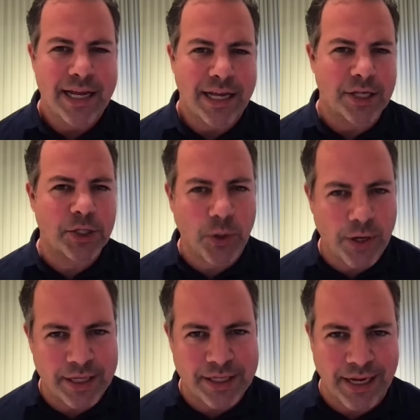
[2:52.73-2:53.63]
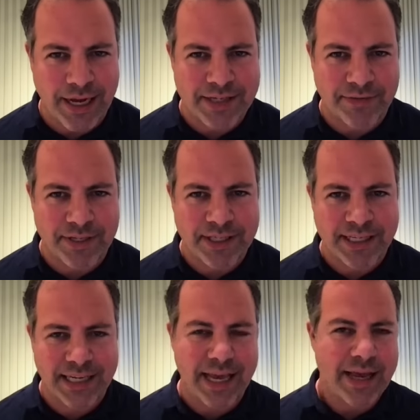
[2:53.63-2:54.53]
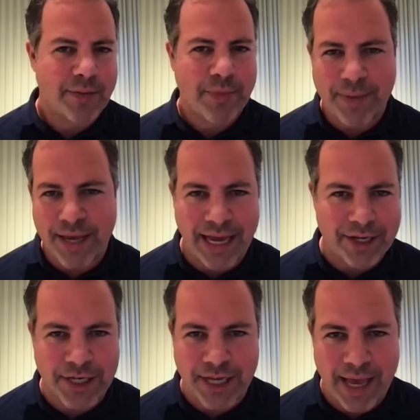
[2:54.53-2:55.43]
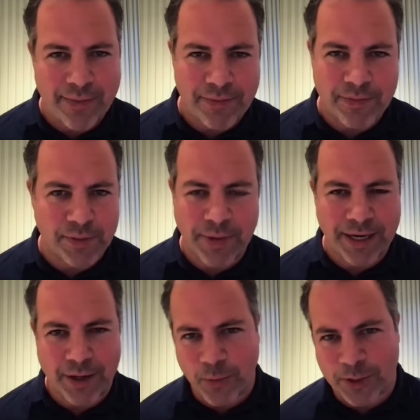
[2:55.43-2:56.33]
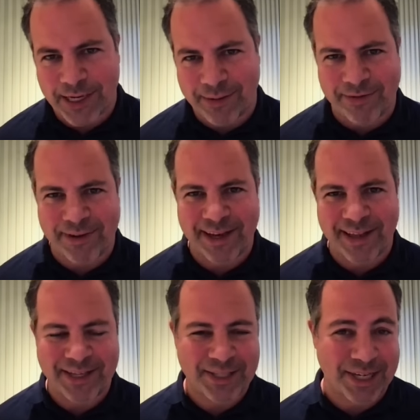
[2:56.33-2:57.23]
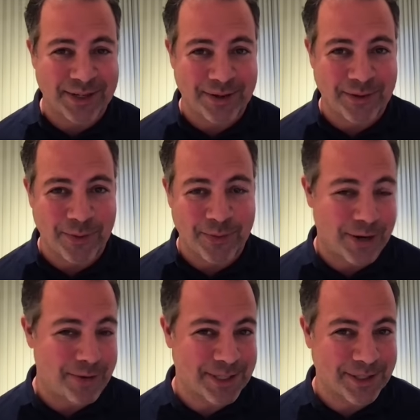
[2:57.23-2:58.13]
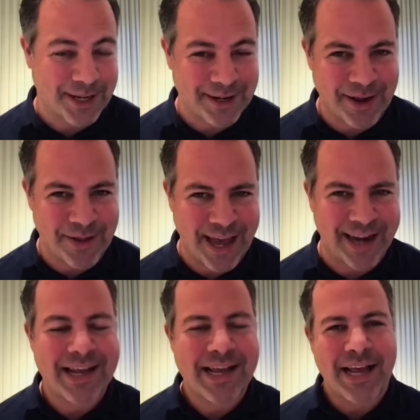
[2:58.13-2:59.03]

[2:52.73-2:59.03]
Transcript: enjoy the delights of the city, maybe catch a game, depending on what time of year they schedule the Grand Prix, still don't know that,